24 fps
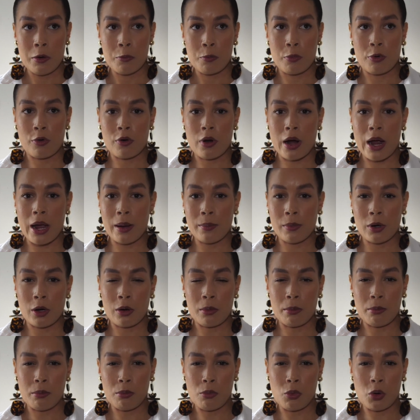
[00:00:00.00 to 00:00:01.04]

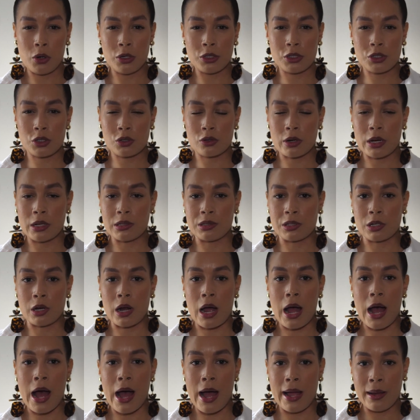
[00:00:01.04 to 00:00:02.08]
primer moisturizer
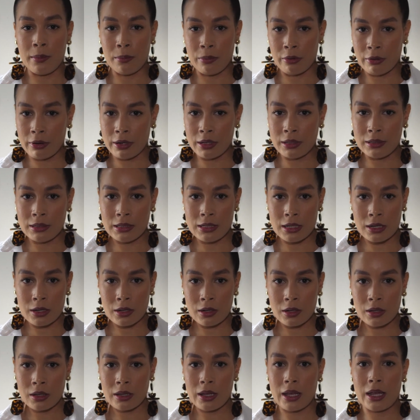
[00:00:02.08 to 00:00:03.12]
hybrid
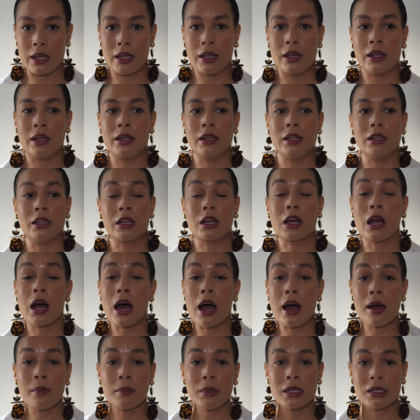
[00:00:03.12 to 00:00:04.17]
deal, and in the
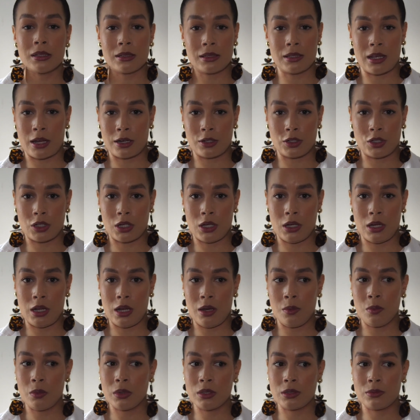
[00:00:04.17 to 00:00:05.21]
comment section
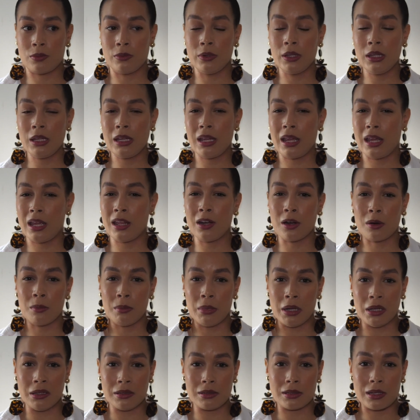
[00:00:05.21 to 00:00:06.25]
it was really hit or
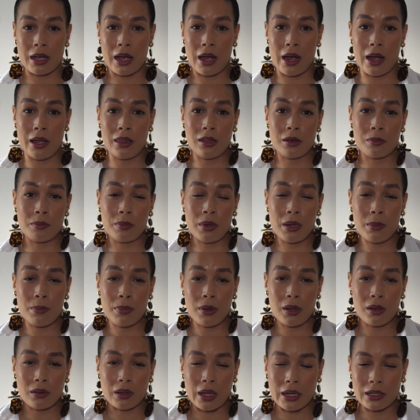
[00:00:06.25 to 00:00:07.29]
miss. Either
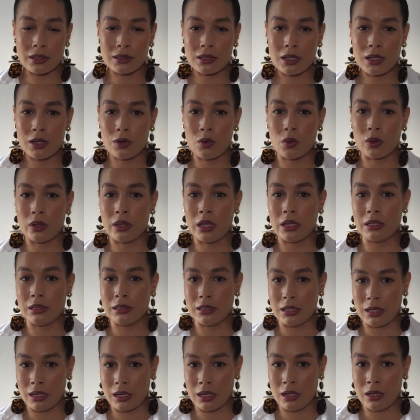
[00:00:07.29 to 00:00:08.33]
people liked it or they
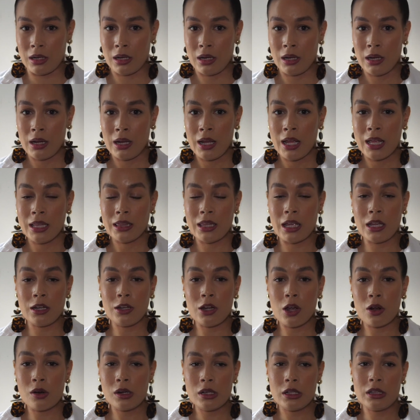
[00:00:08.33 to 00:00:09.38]
didn't. They
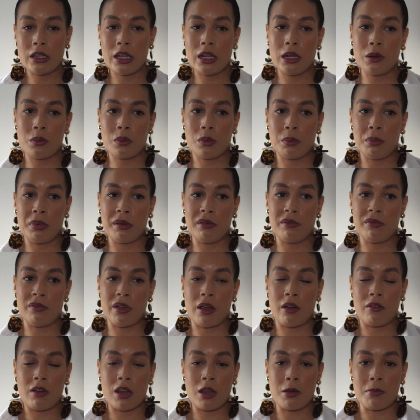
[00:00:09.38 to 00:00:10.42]
noted that it would be
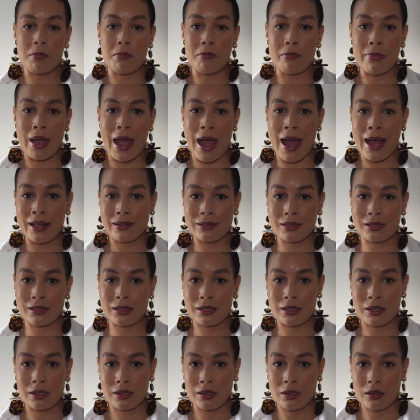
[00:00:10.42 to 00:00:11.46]
very
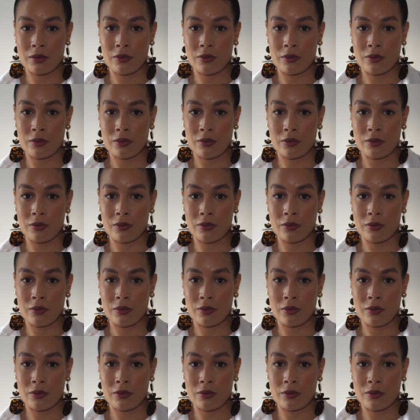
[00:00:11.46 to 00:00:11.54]
matte